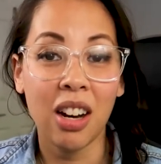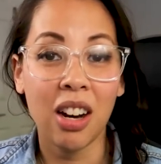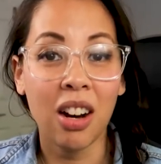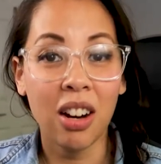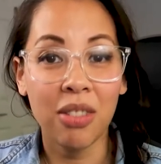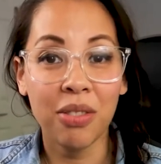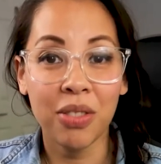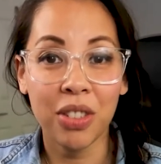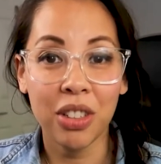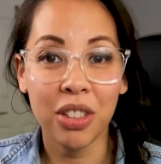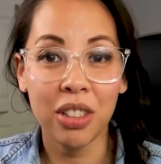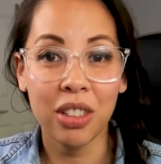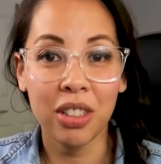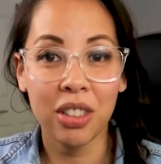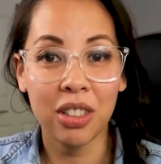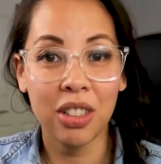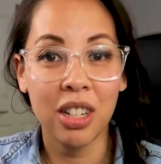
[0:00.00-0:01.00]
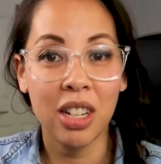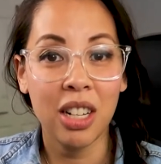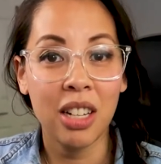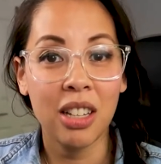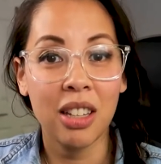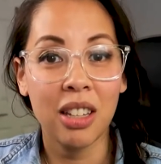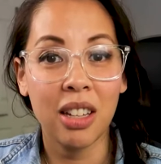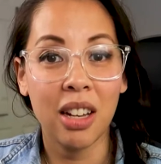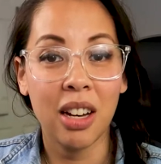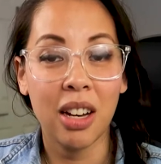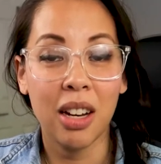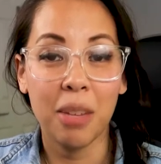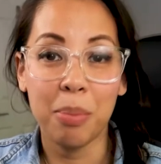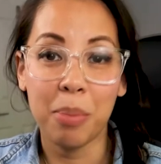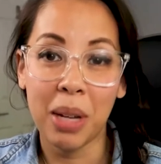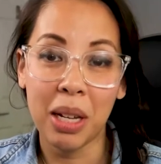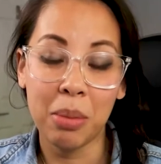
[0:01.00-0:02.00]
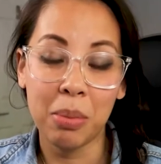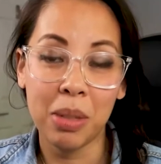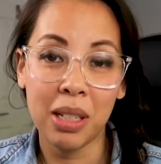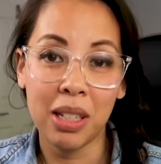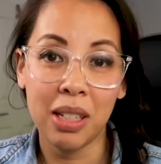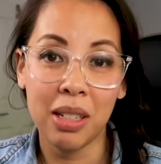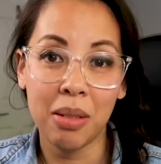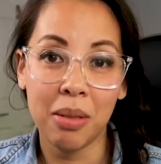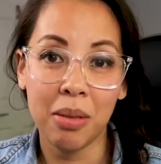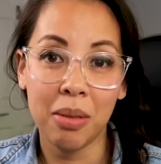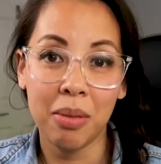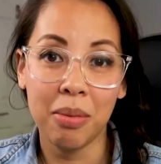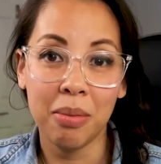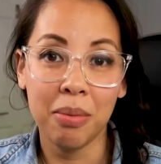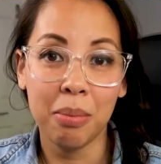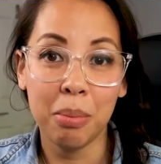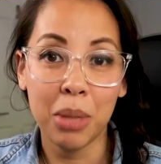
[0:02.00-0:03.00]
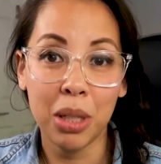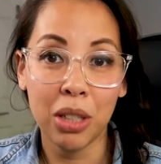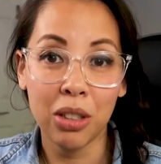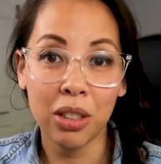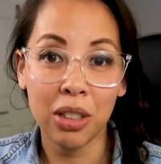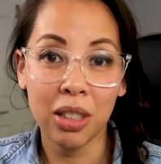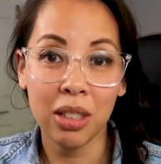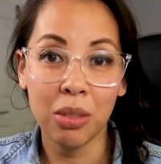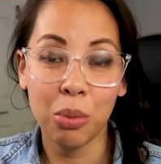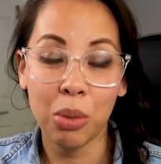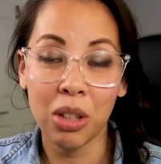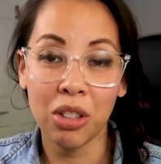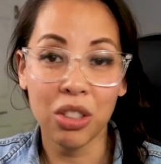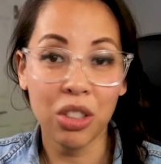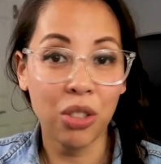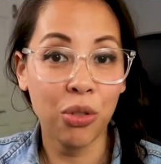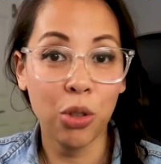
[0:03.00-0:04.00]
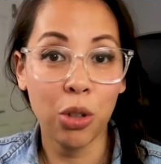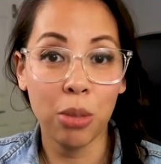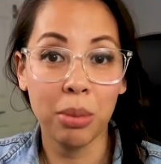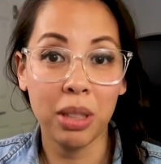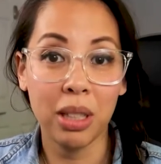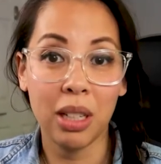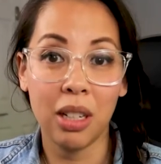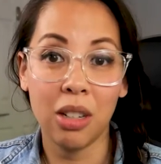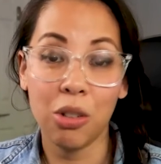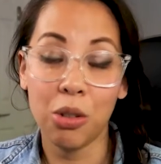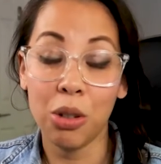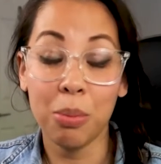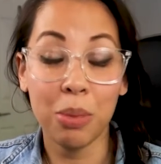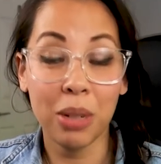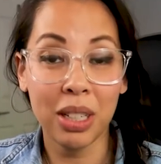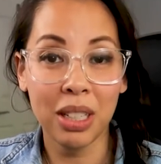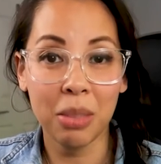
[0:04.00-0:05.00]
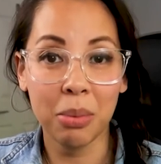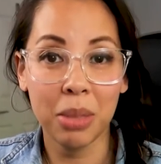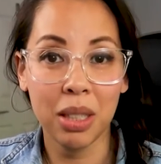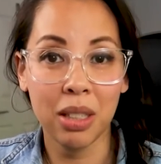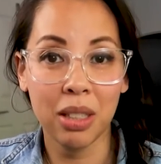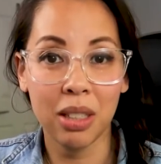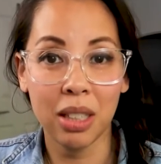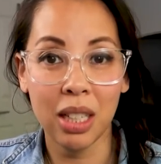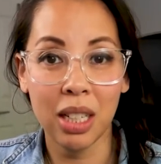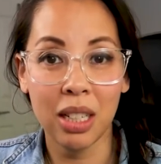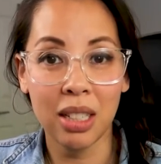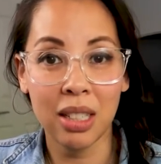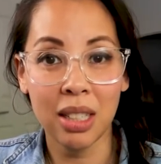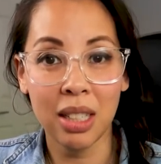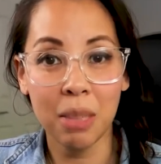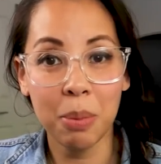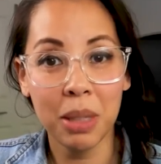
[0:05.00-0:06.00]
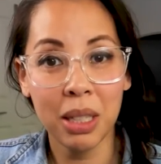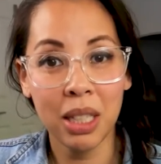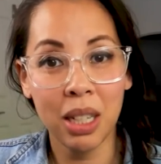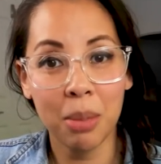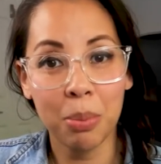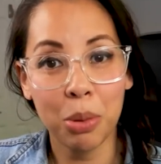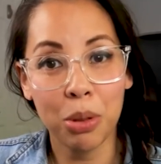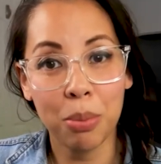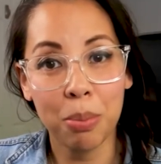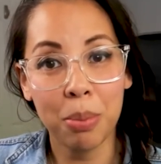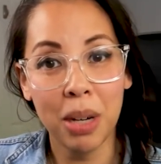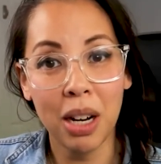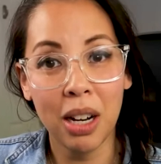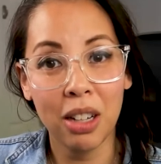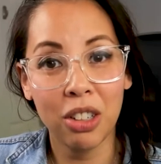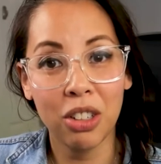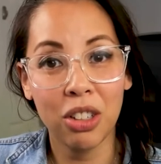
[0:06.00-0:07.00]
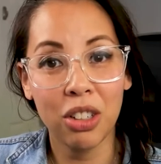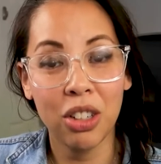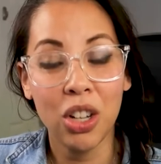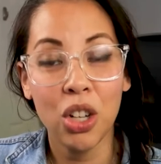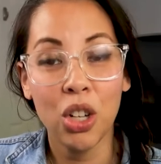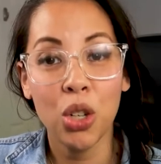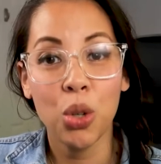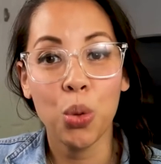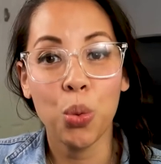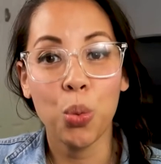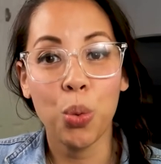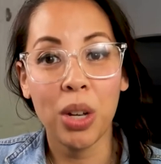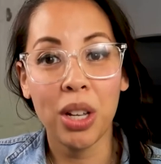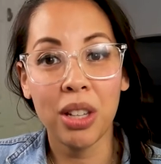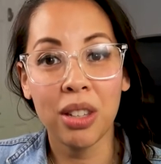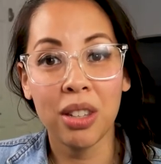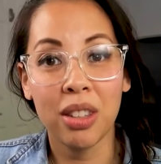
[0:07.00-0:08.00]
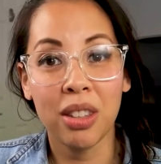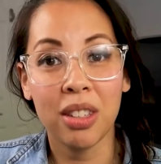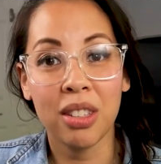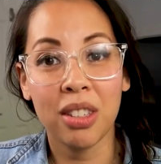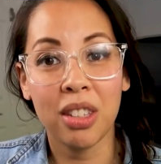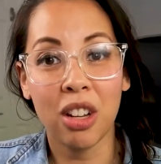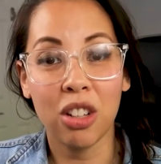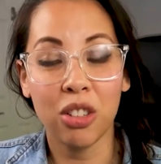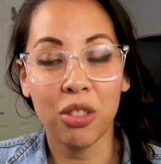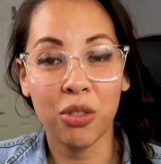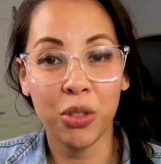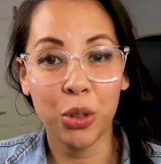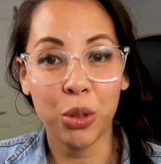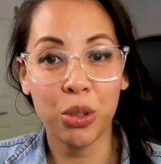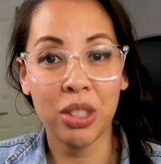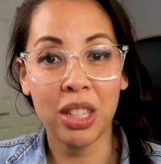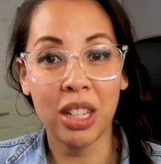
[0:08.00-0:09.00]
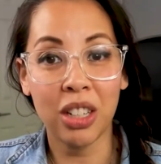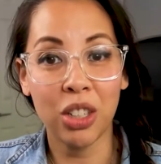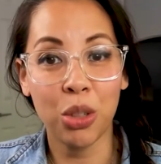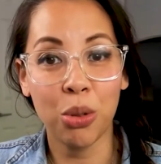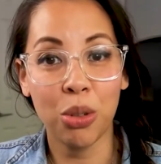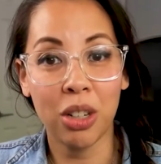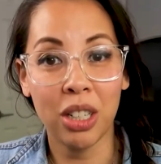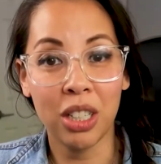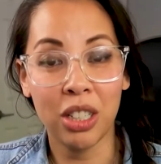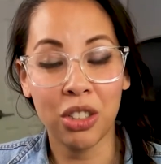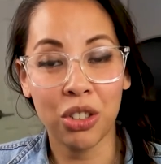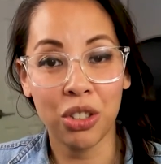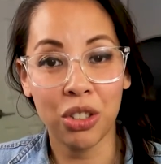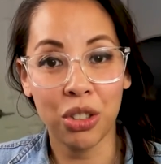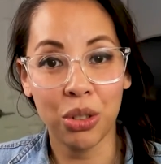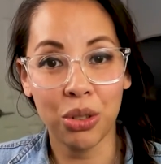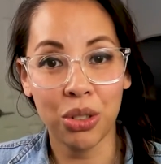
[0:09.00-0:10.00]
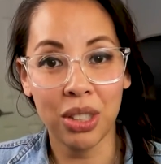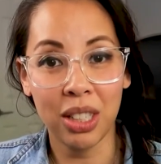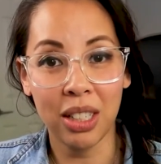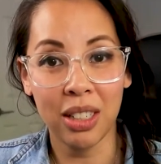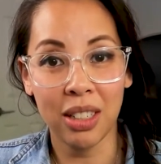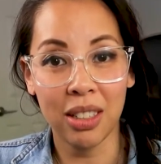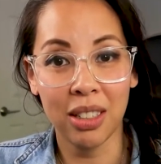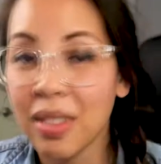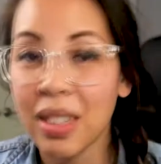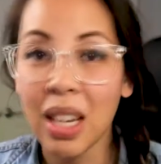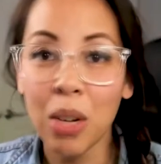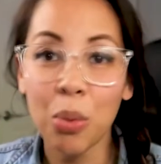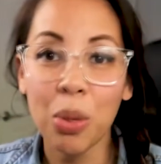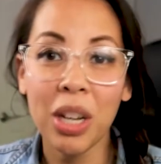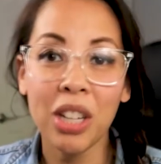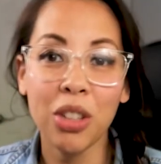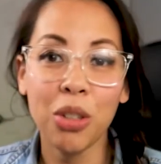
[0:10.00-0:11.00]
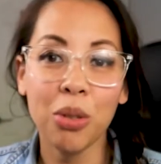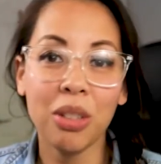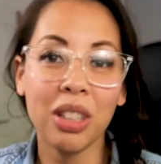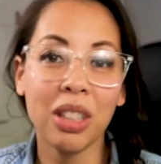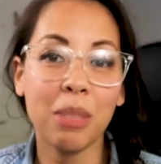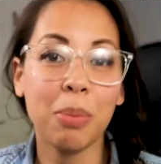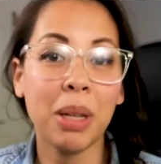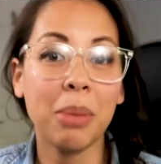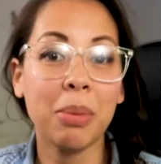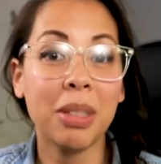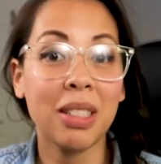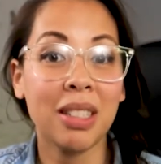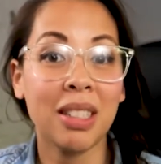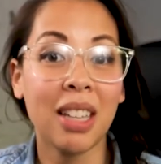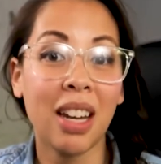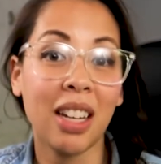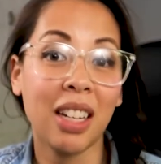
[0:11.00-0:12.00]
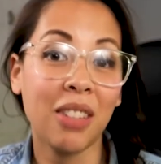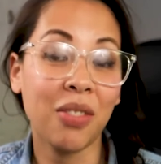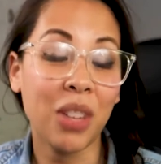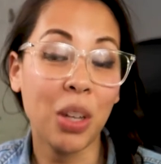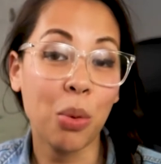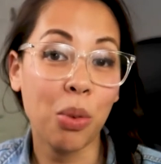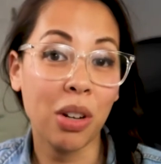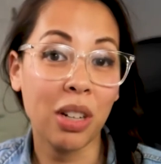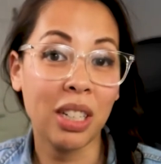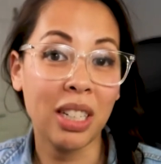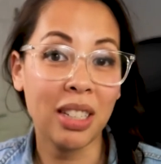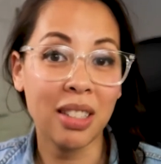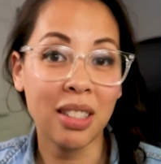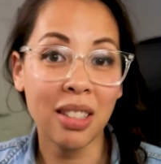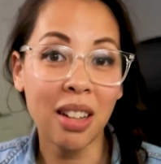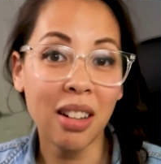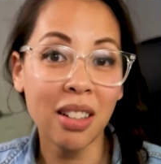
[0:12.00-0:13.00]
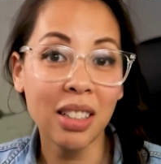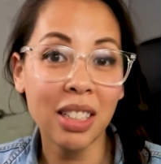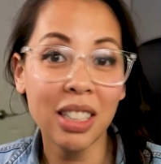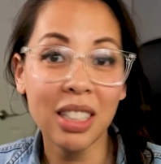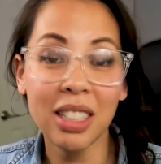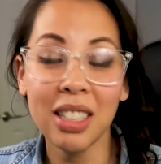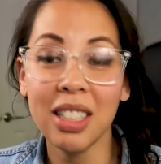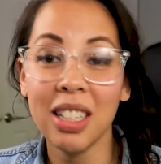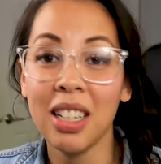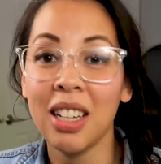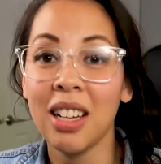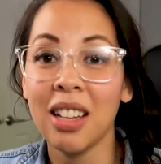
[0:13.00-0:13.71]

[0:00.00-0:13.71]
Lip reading: offer baby milk, whether it's formula or breast milk, in a sippy cup or bottle with the solid foods that you are introducing. That way you let the baby decide if they want to eat solids,